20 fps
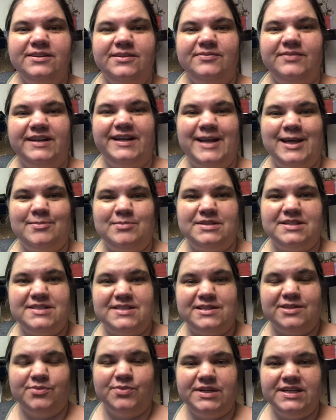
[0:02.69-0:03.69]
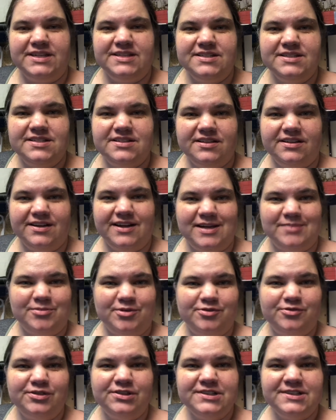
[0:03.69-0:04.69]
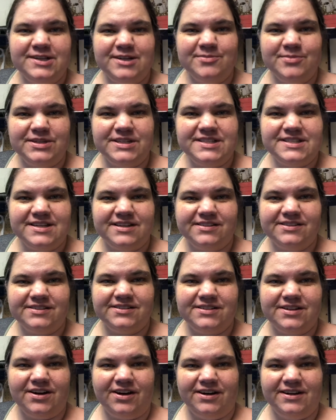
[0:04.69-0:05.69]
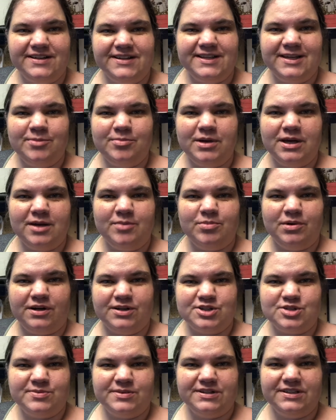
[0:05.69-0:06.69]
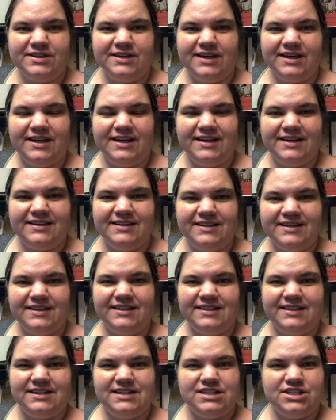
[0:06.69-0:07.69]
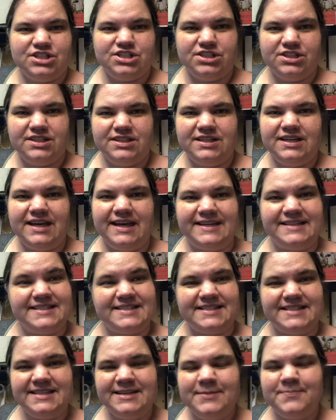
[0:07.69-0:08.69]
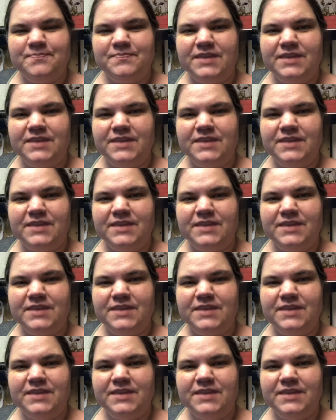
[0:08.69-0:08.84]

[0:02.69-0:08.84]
My name is Louise and I am a full-time reseller on eBay, Poshmark, and occasionally Etsy.